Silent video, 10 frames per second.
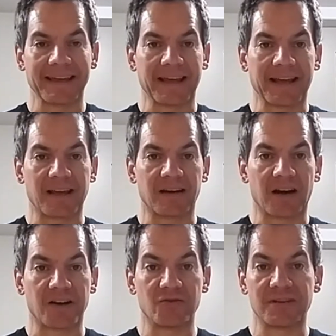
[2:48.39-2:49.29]

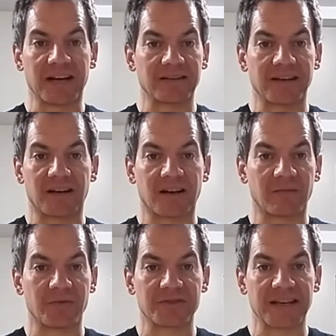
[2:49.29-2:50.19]
And are you dialed in one
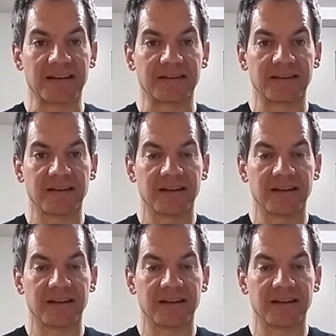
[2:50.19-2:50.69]
hundred percent?